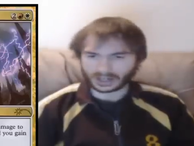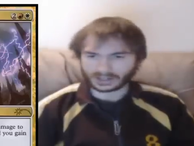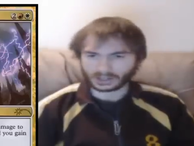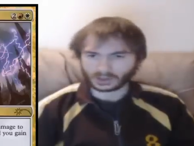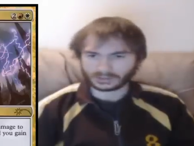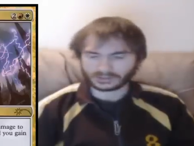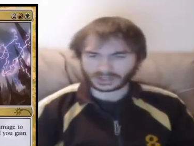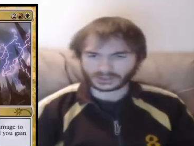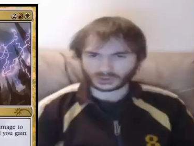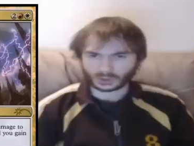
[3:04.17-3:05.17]
that I know of
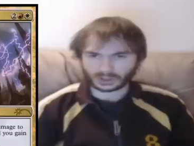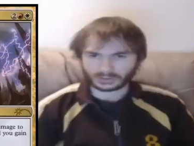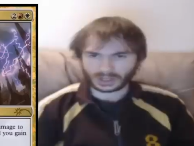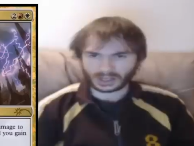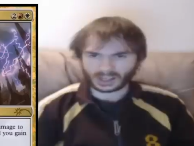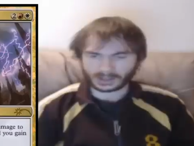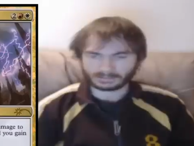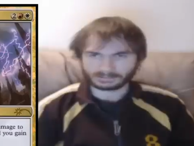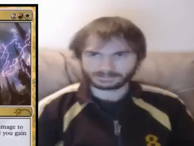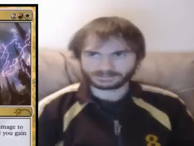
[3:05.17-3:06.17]
that's sort of a
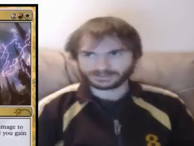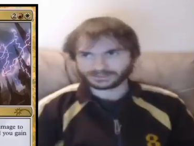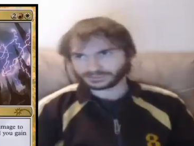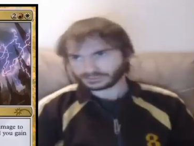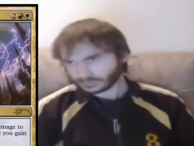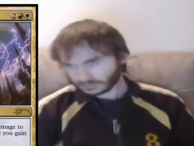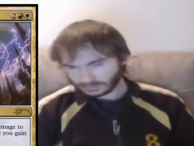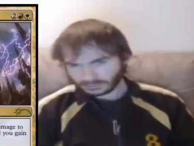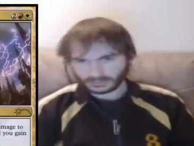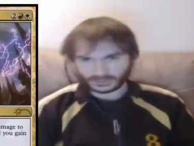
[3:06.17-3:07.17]

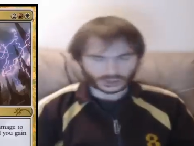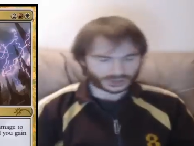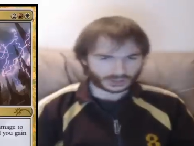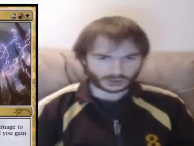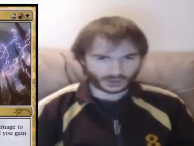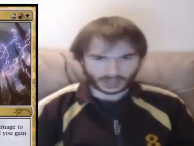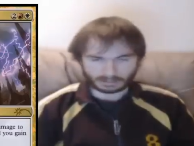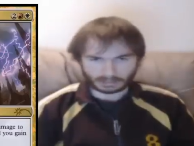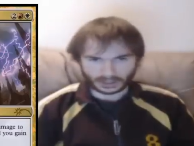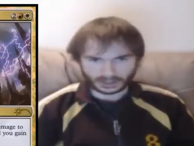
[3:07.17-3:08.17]
just a
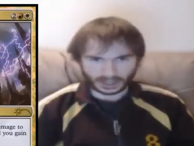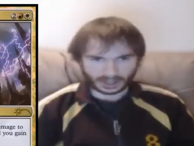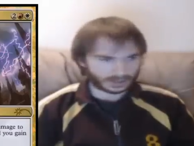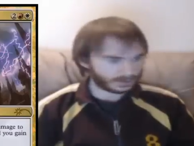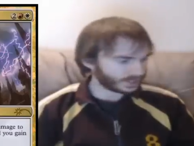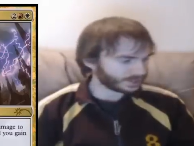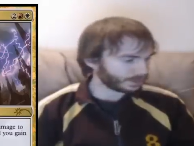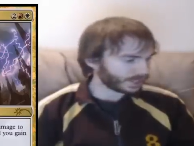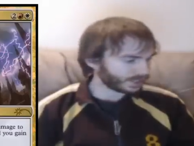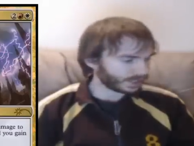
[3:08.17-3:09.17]
straight burn deck
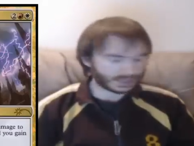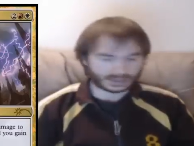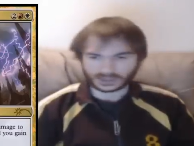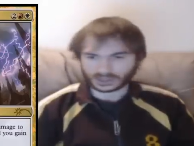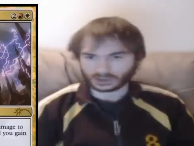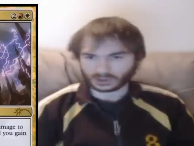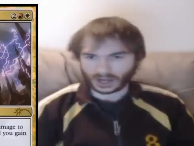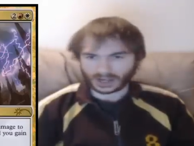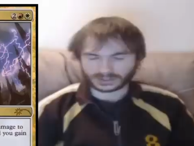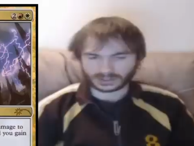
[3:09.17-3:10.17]
that's main decking
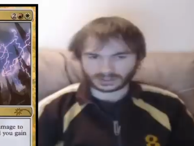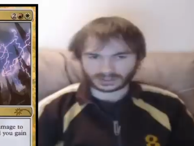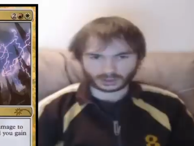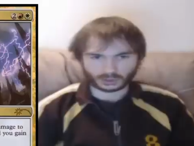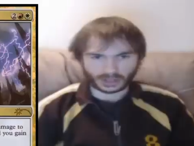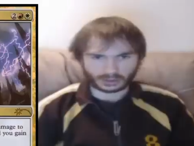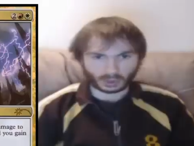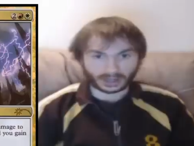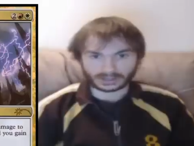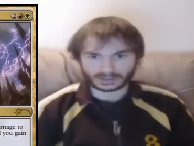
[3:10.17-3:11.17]
Skullcracks, and it's a
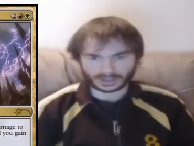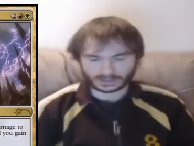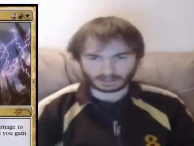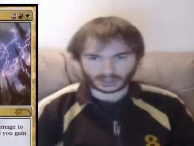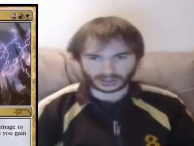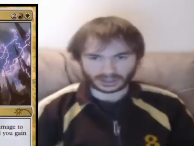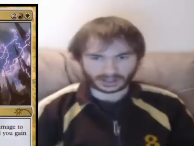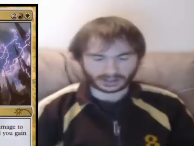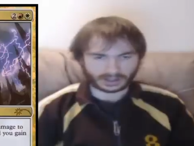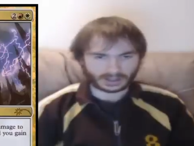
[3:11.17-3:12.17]
red-white just burn
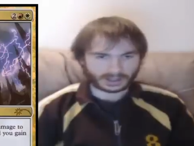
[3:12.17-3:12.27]
deck.